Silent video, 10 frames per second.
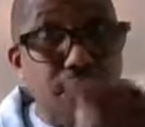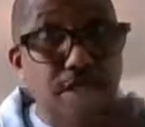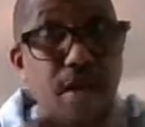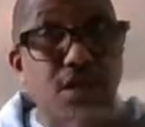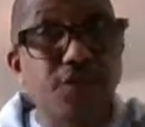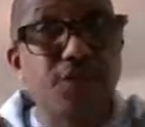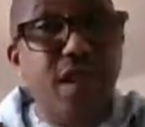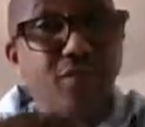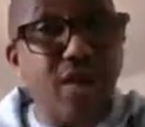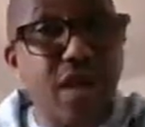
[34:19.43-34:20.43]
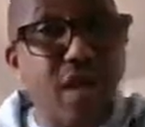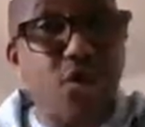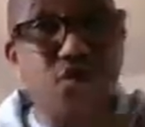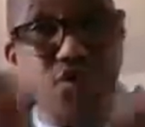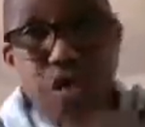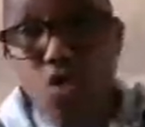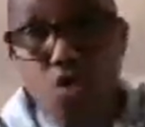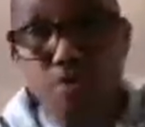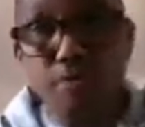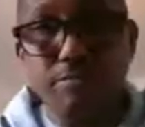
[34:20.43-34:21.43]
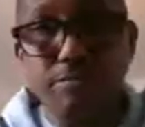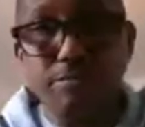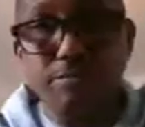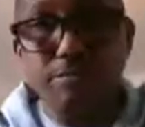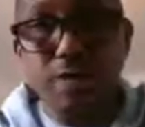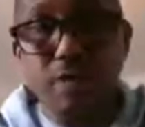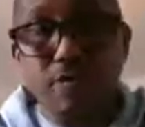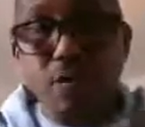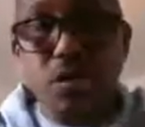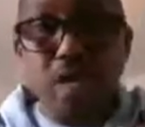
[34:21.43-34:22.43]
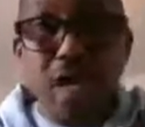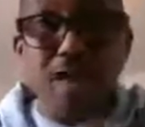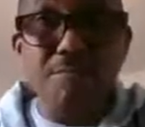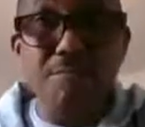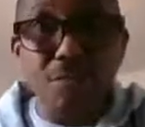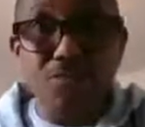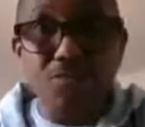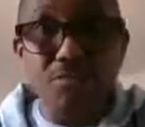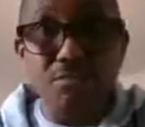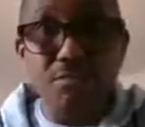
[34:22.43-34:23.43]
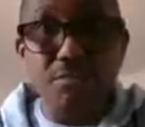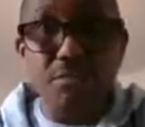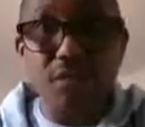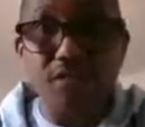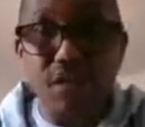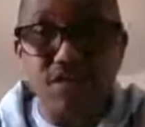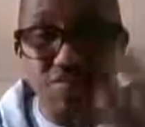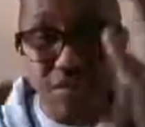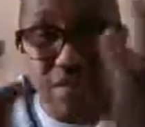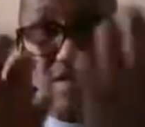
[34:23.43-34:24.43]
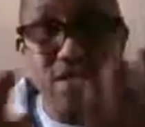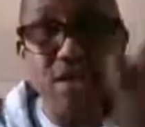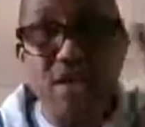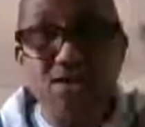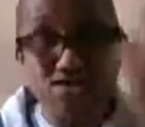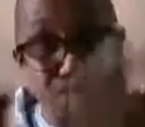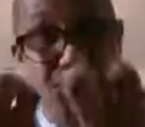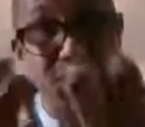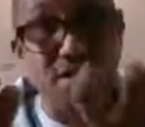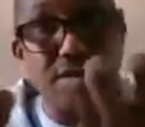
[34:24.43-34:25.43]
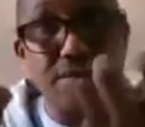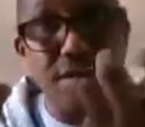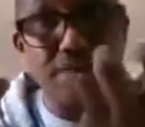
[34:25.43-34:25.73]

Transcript: Now, if they rely on Senegal for their imports of especially critical